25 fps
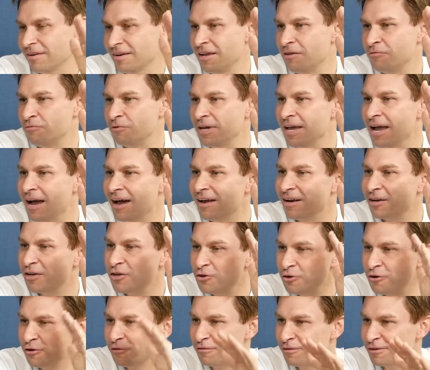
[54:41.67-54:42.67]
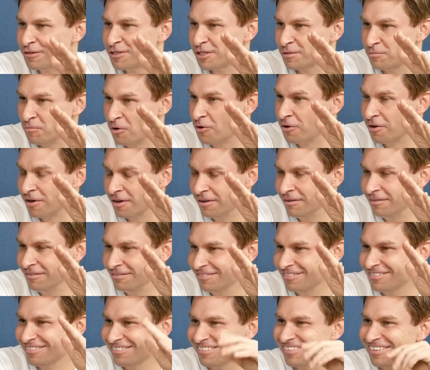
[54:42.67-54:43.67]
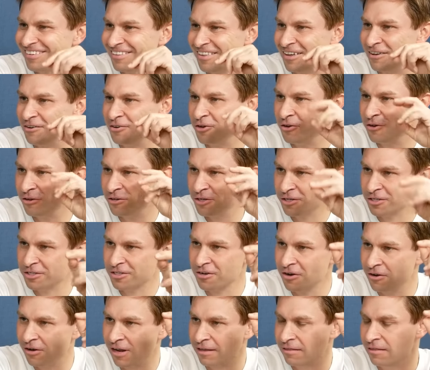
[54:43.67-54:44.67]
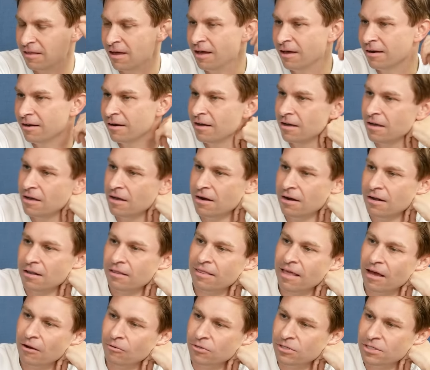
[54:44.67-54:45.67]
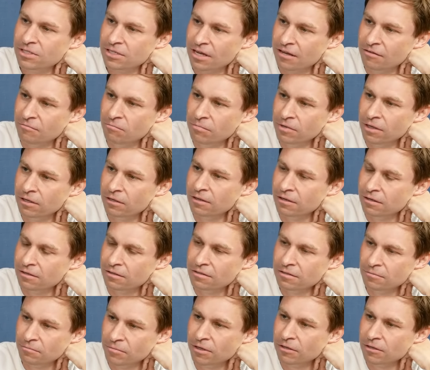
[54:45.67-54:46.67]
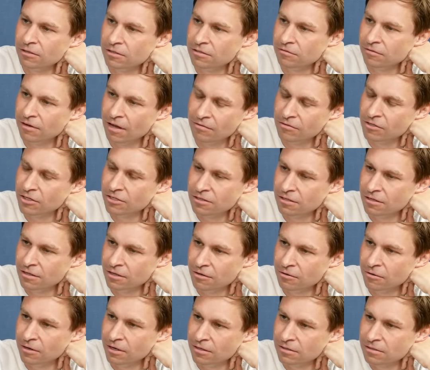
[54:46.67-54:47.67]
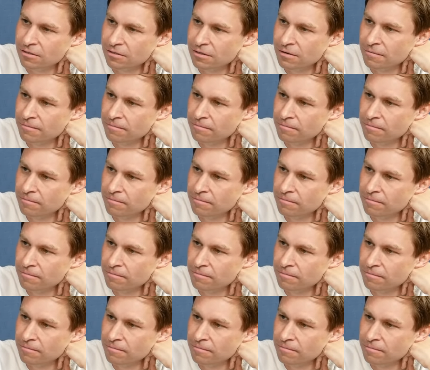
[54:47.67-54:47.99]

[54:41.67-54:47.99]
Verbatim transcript: If we had a cure for smoking that you could just go like that, that would save millions, millions of lives just in the US.